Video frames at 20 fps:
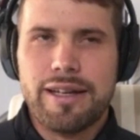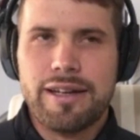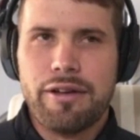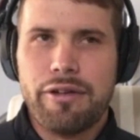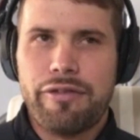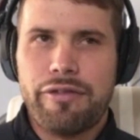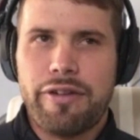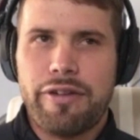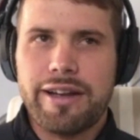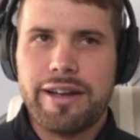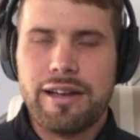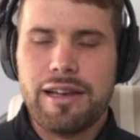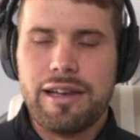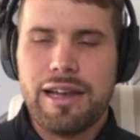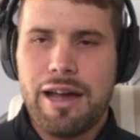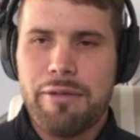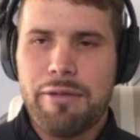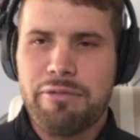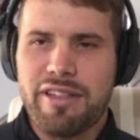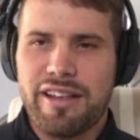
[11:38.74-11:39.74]
in the final
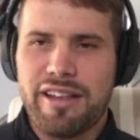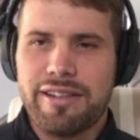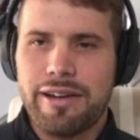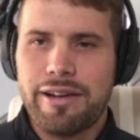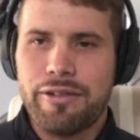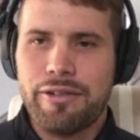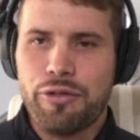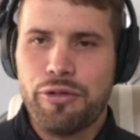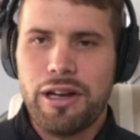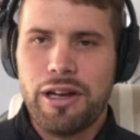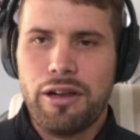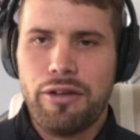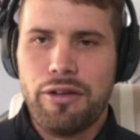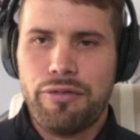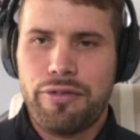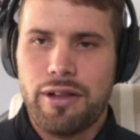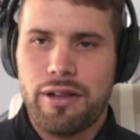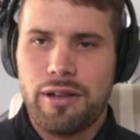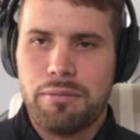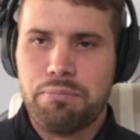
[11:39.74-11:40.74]
laps, I didn't really
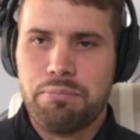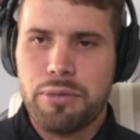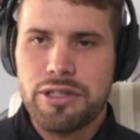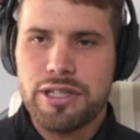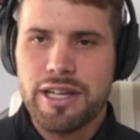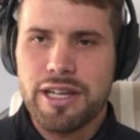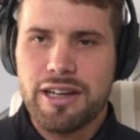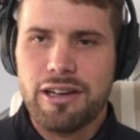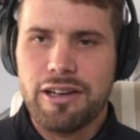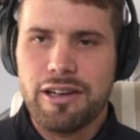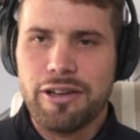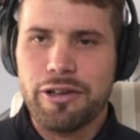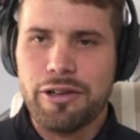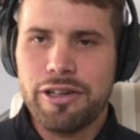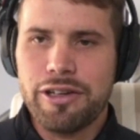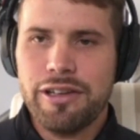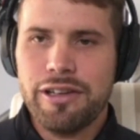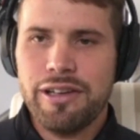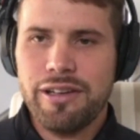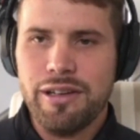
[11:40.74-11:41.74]
feel particularly
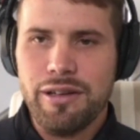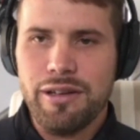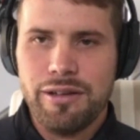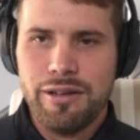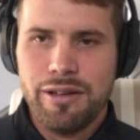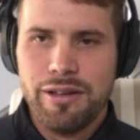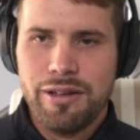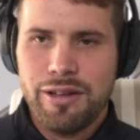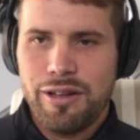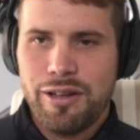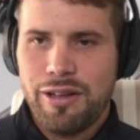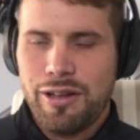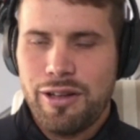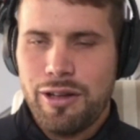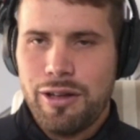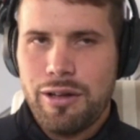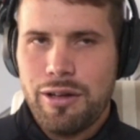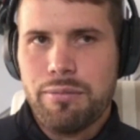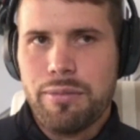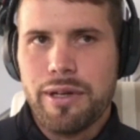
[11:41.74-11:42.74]
good.
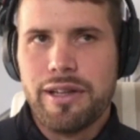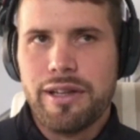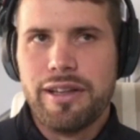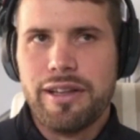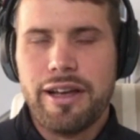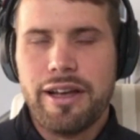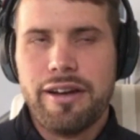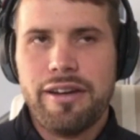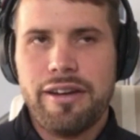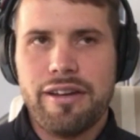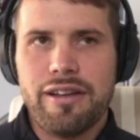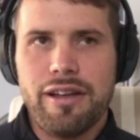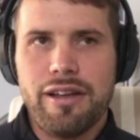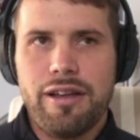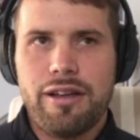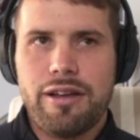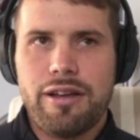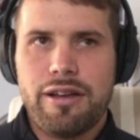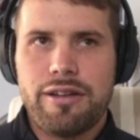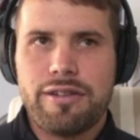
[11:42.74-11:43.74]
But then
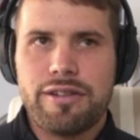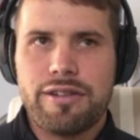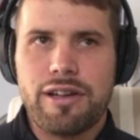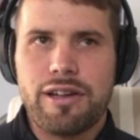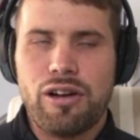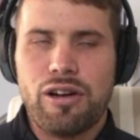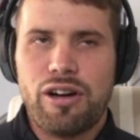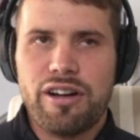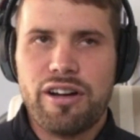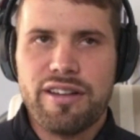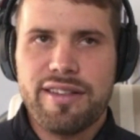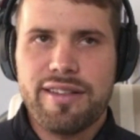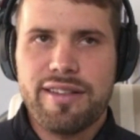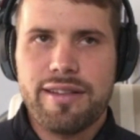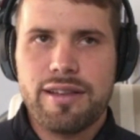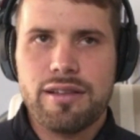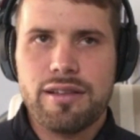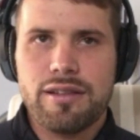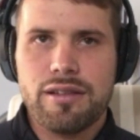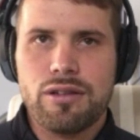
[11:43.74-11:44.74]
the
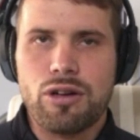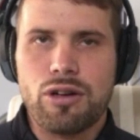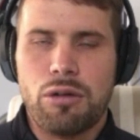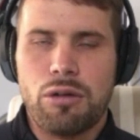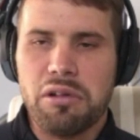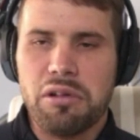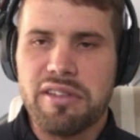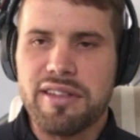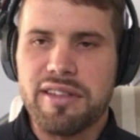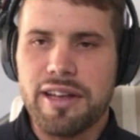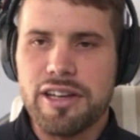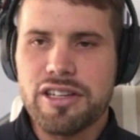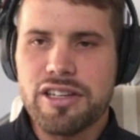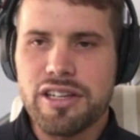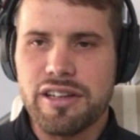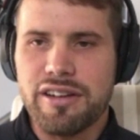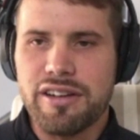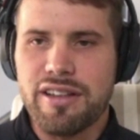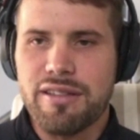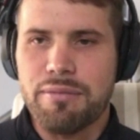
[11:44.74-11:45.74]
last cobble
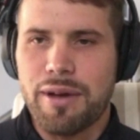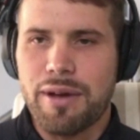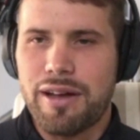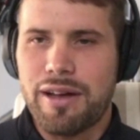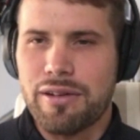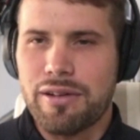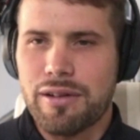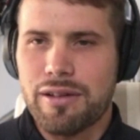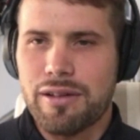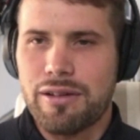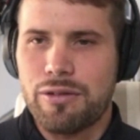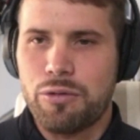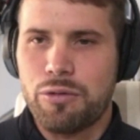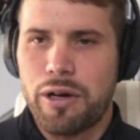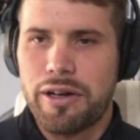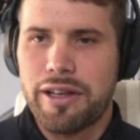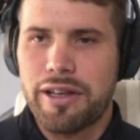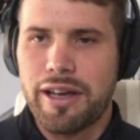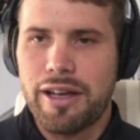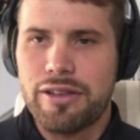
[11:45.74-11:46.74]
section is about
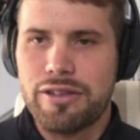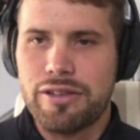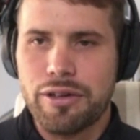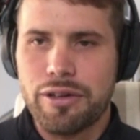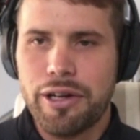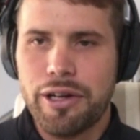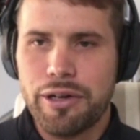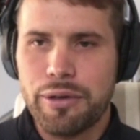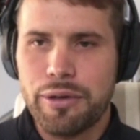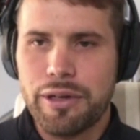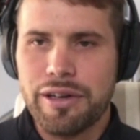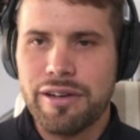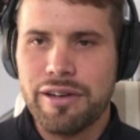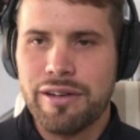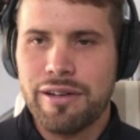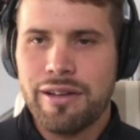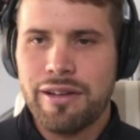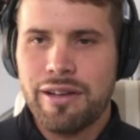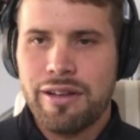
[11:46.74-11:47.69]
1K to go, and